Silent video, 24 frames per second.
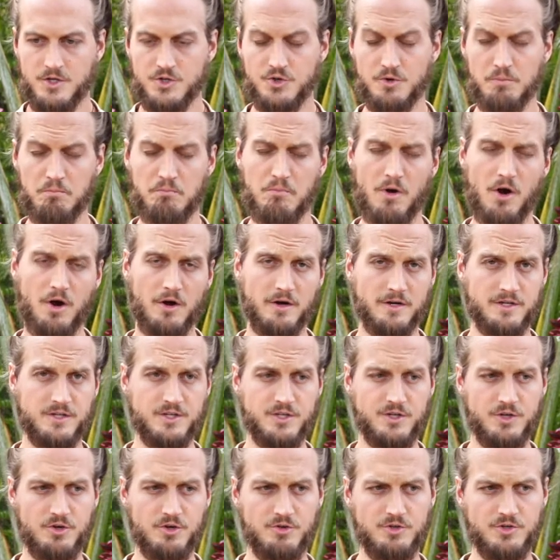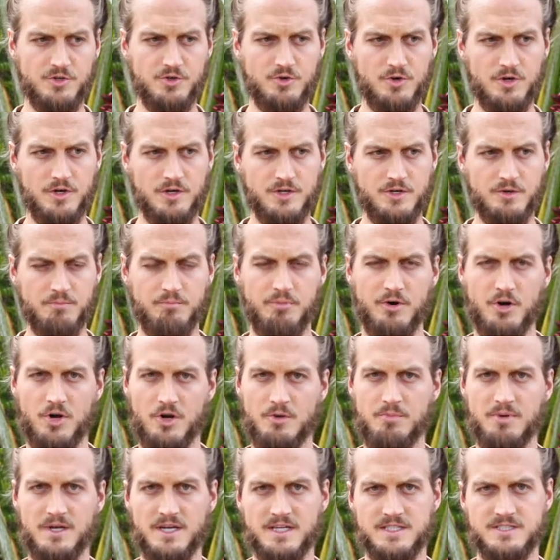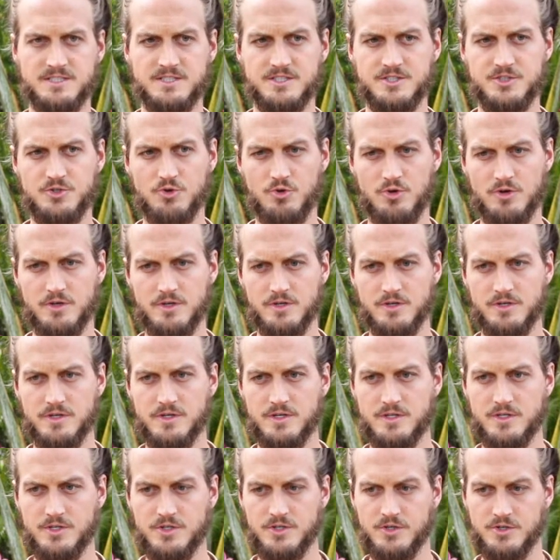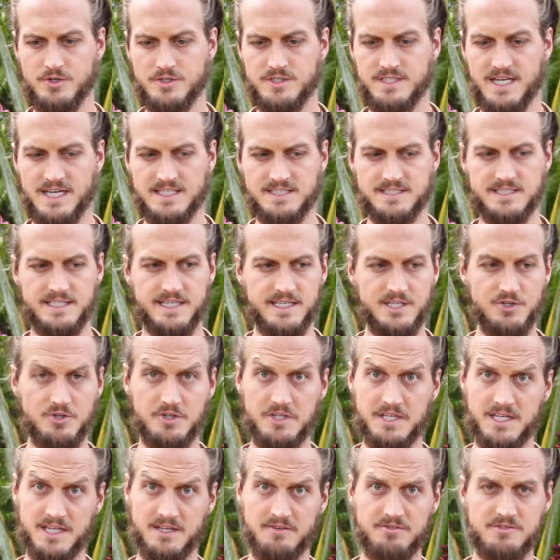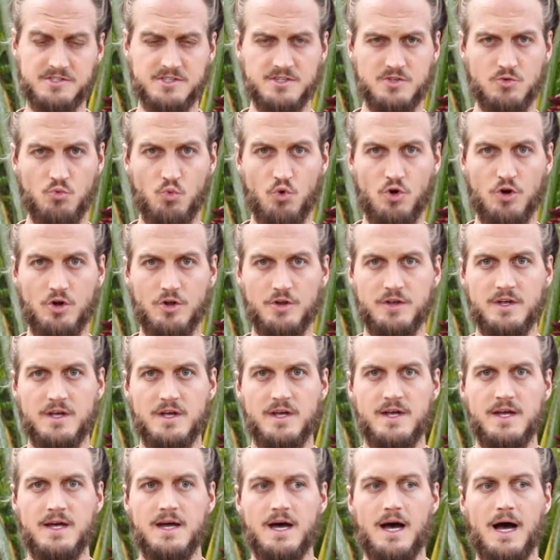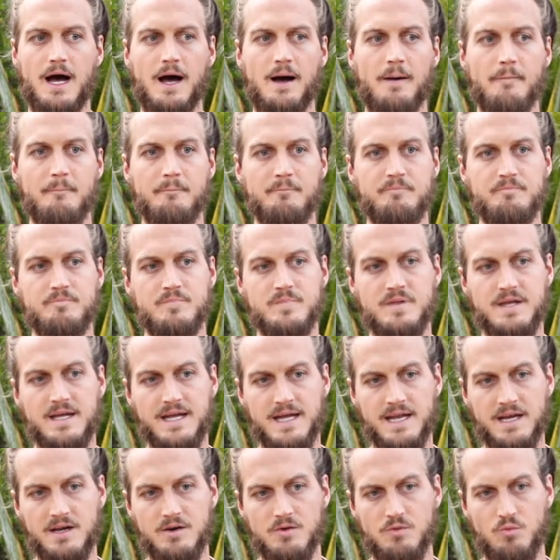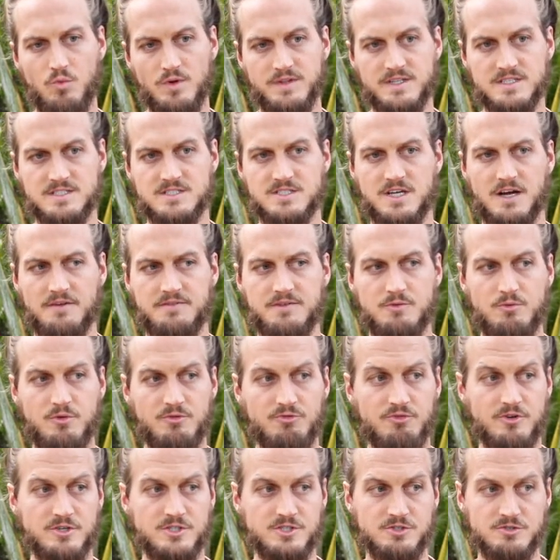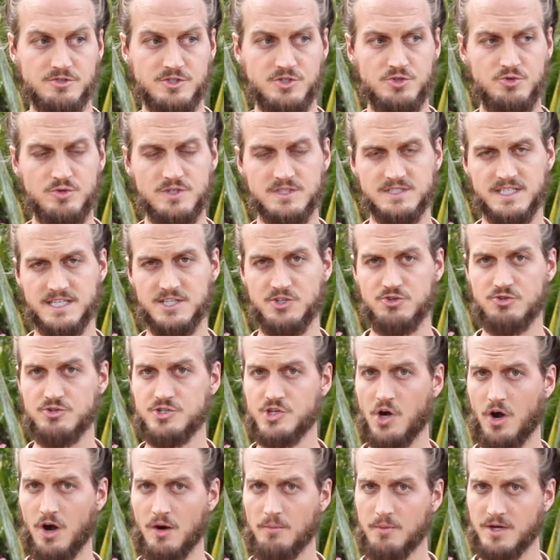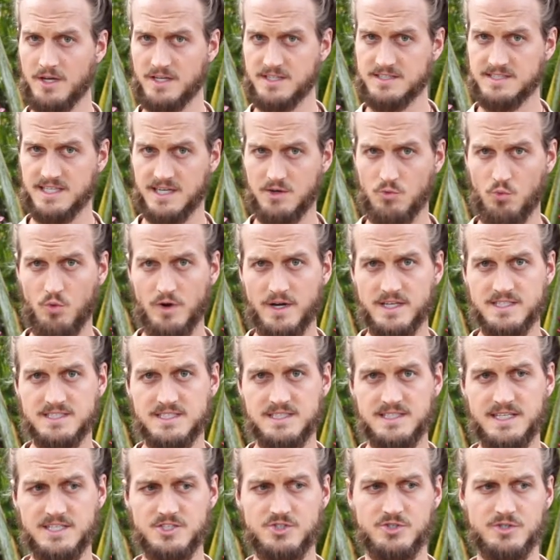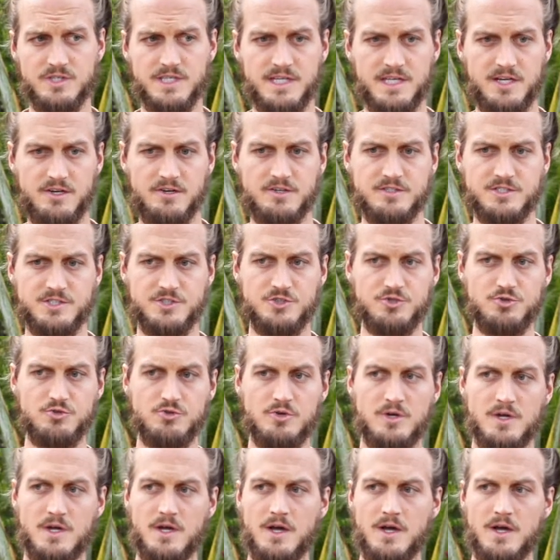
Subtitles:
mark, your purpose, your destiny, your gift to the world. And what this is often referred to too is like your dharma. It's like, what is it that you're here to